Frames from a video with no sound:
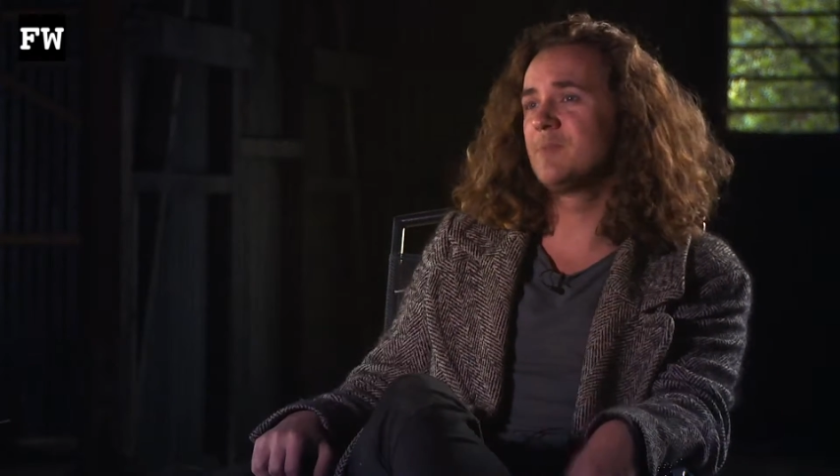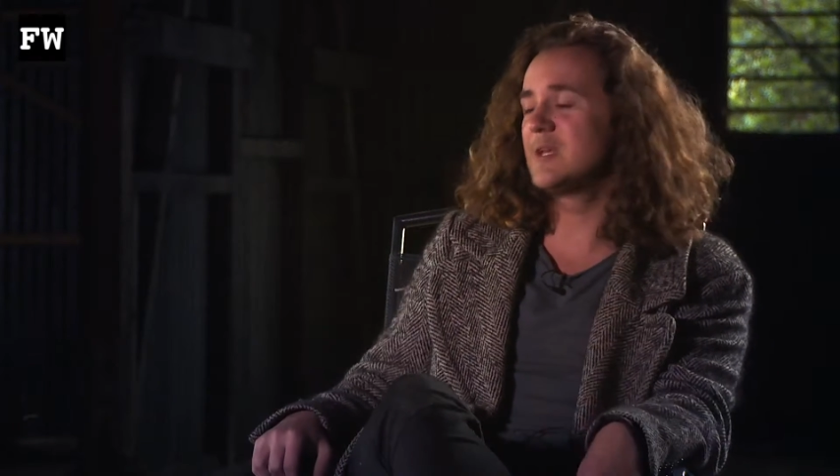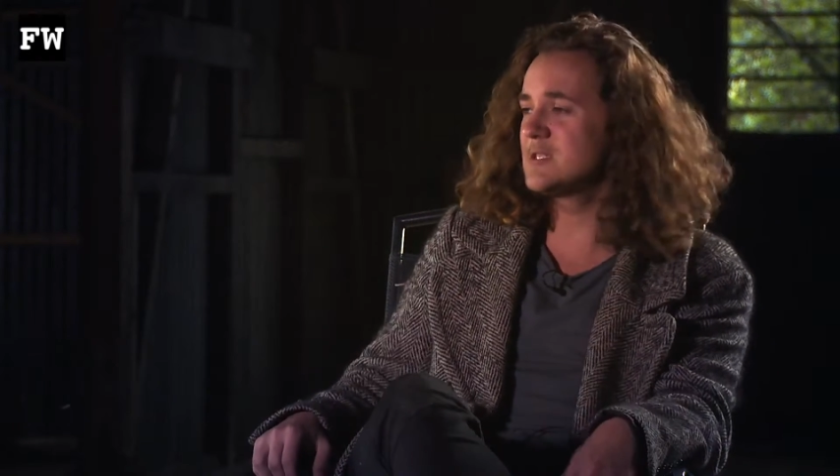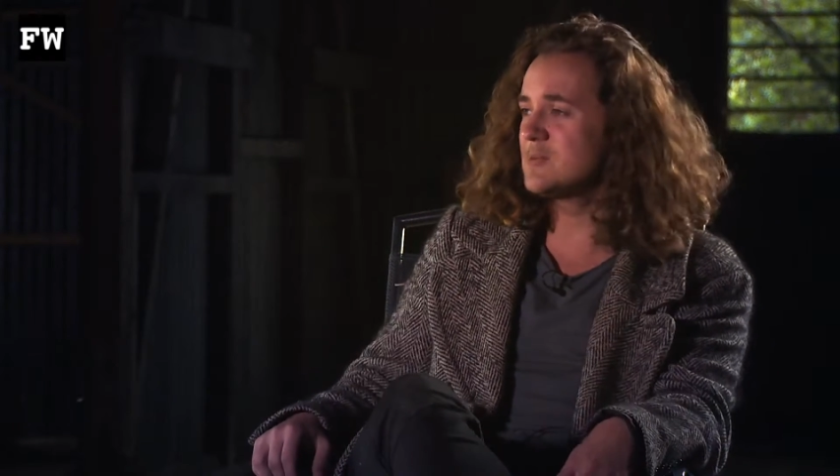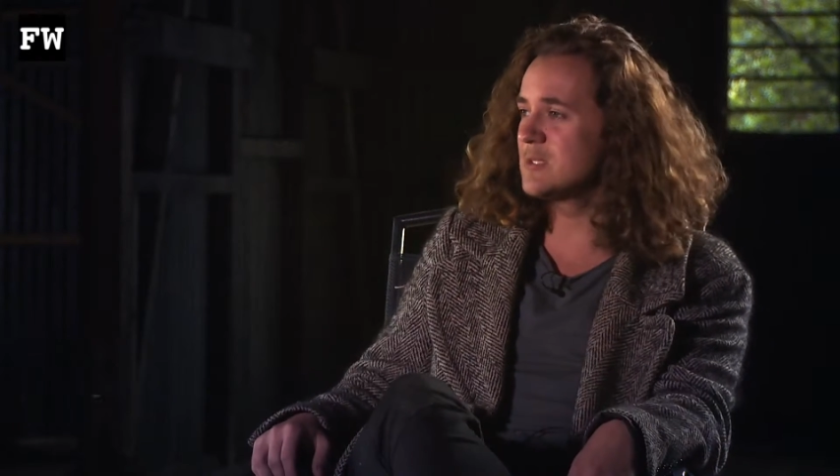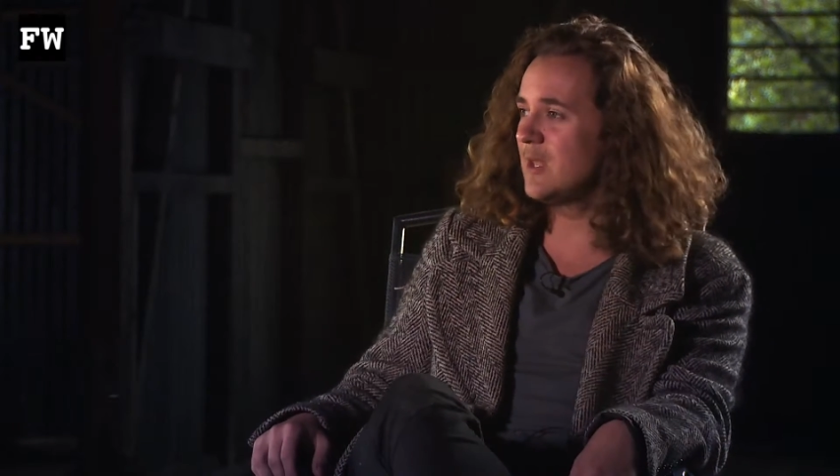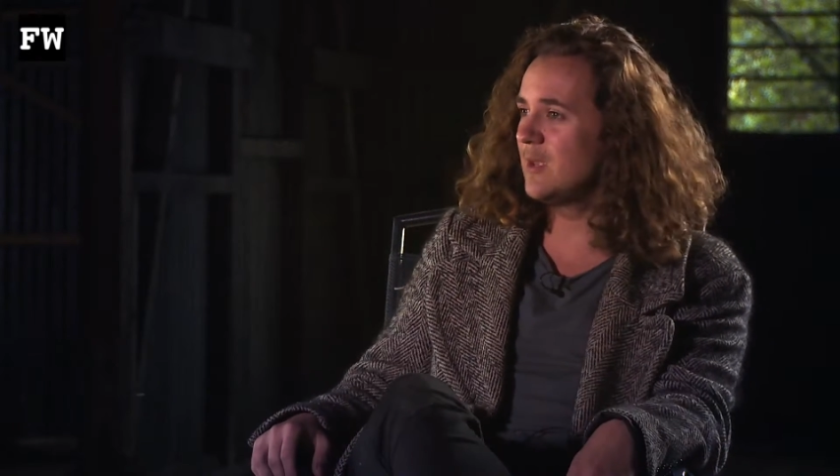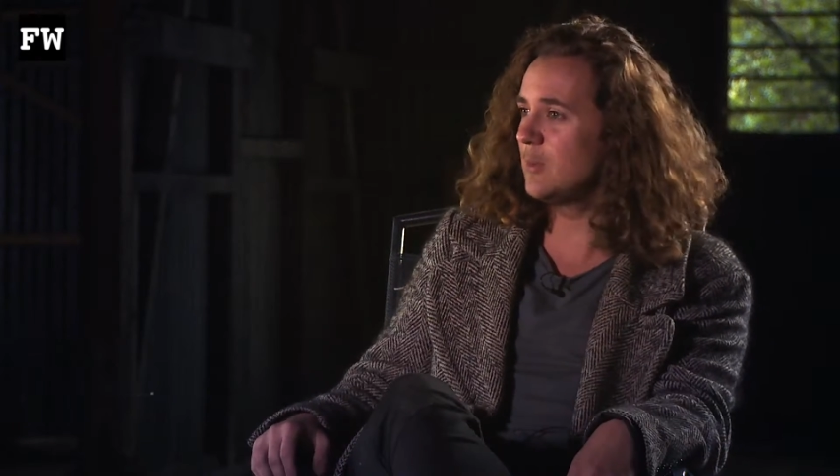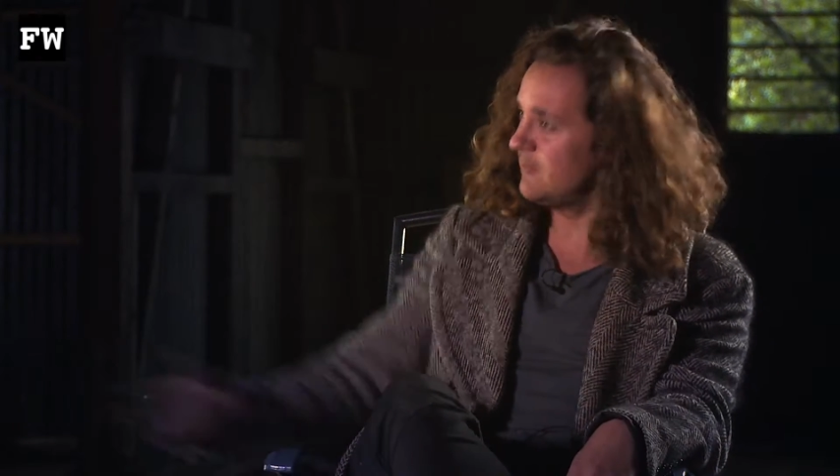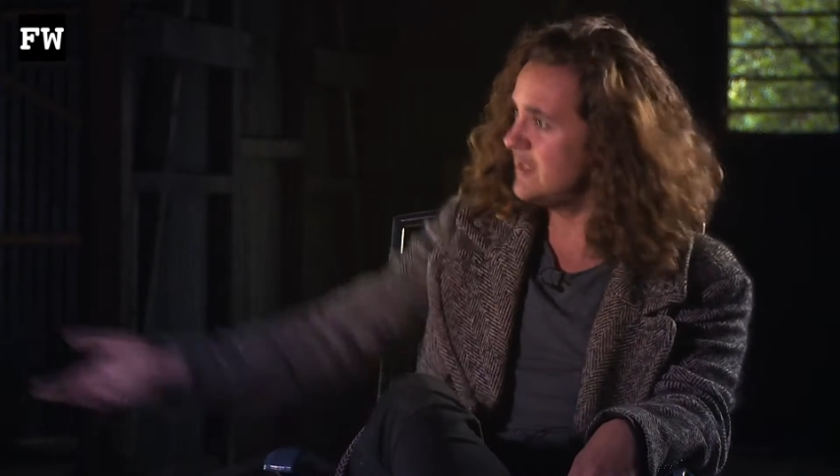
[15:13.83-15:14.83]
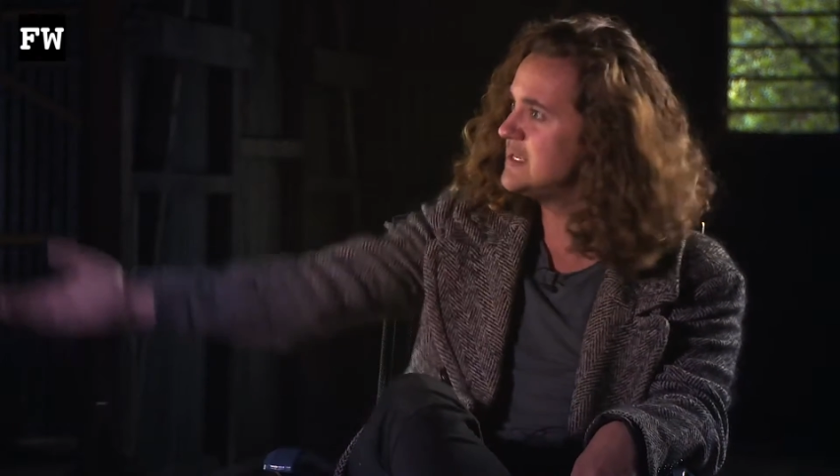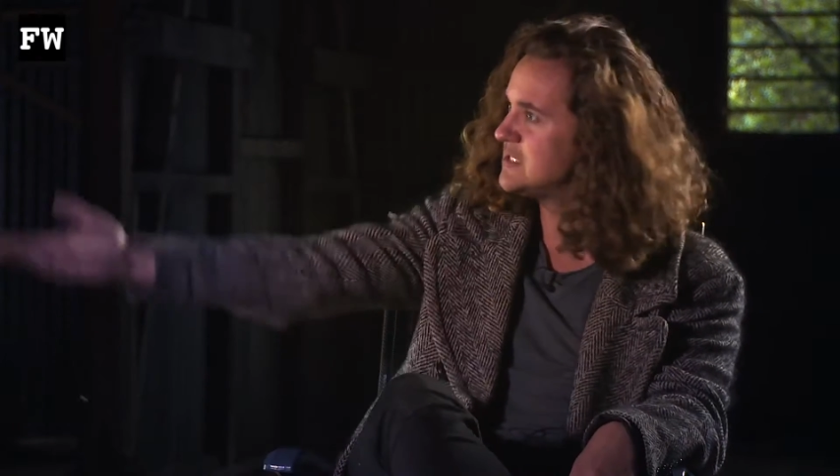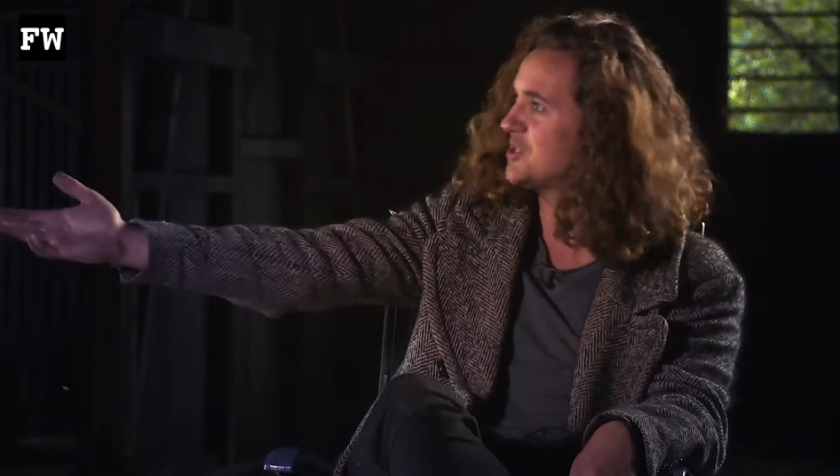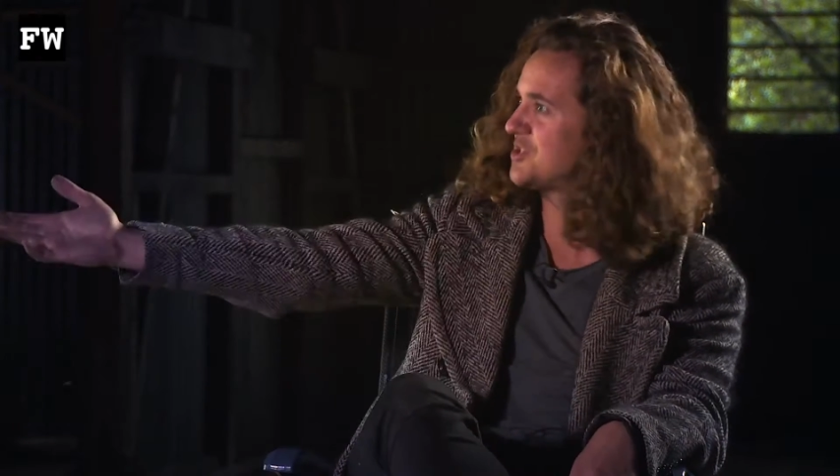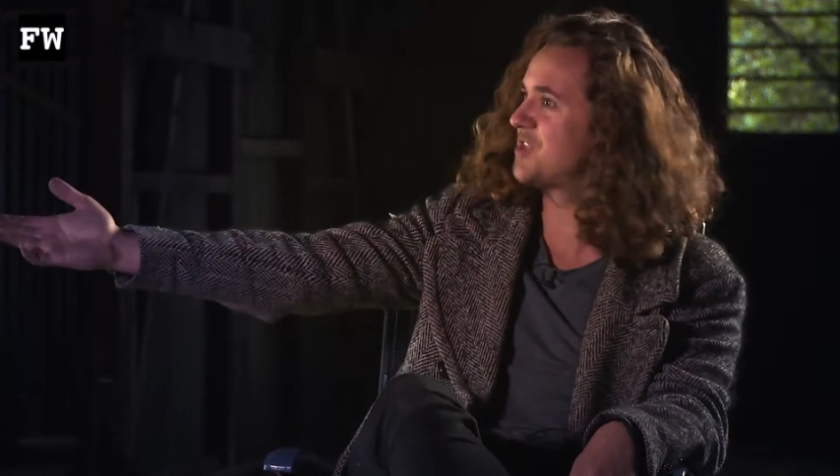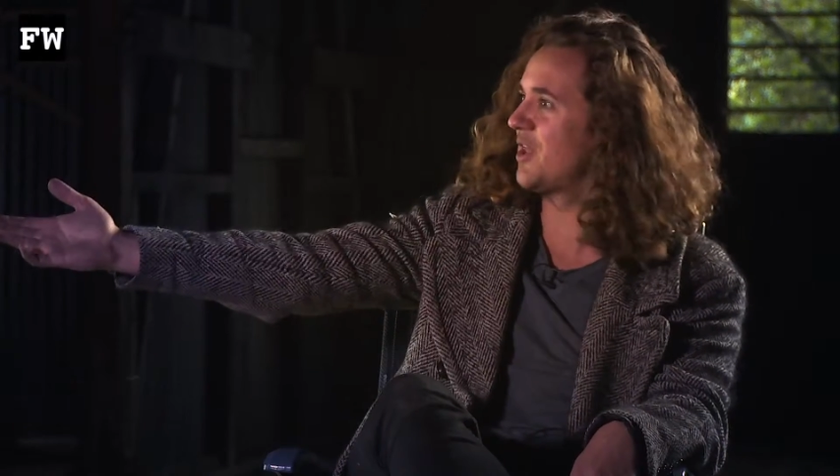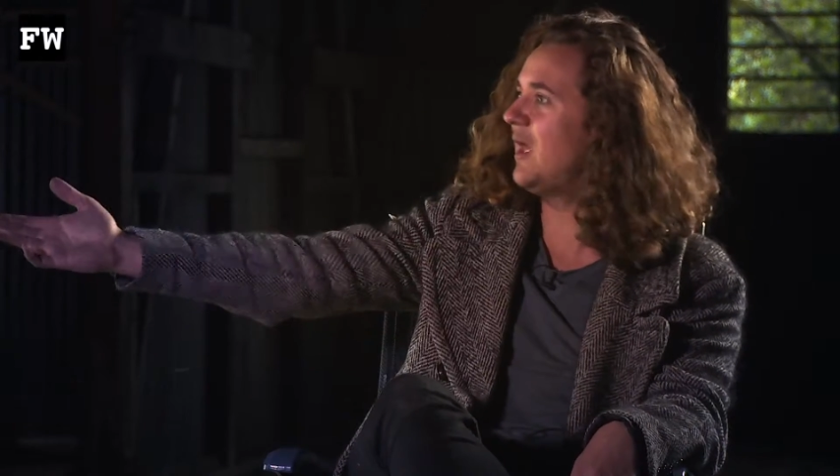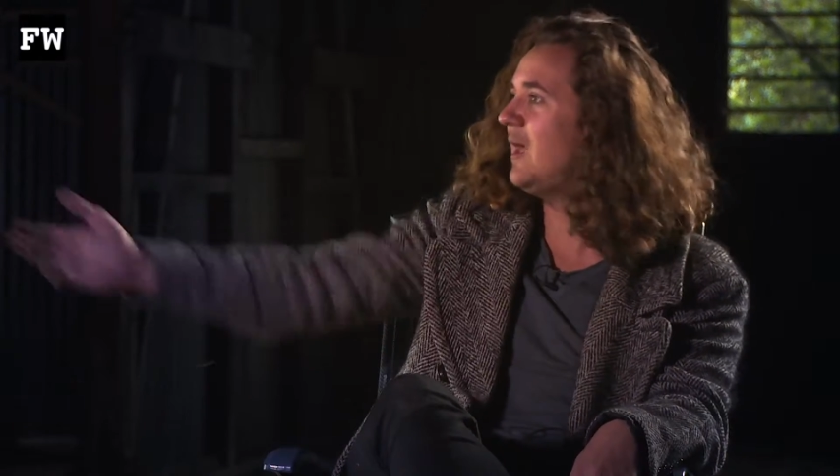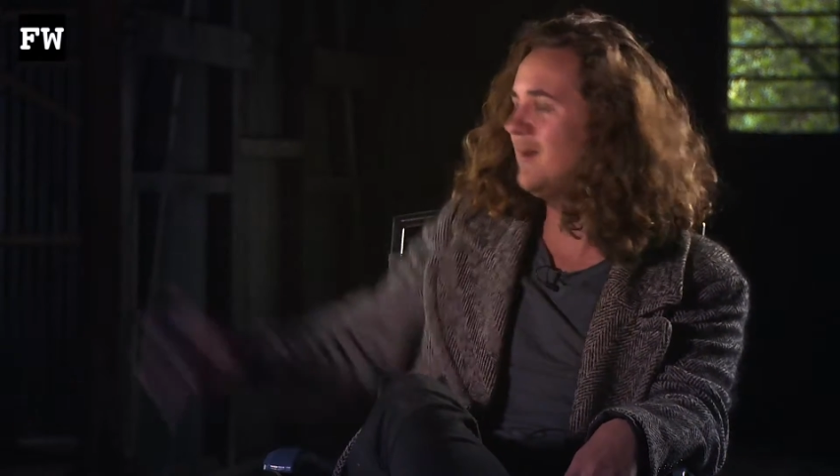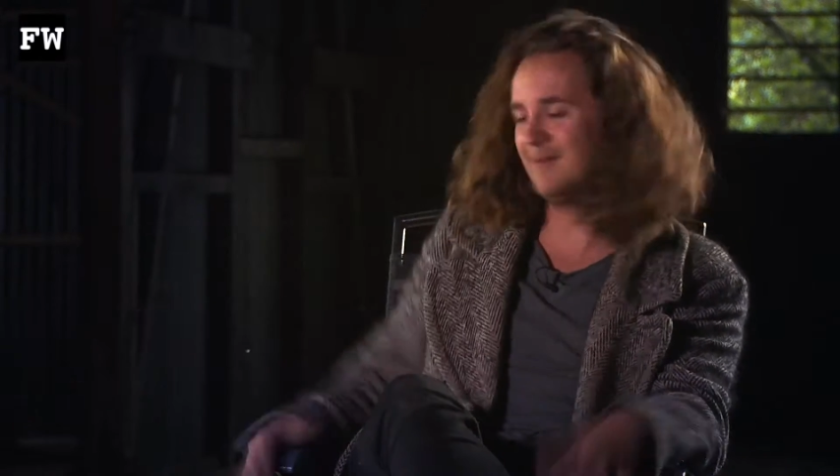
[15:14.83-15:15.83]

because it was like, well, if he's just done it,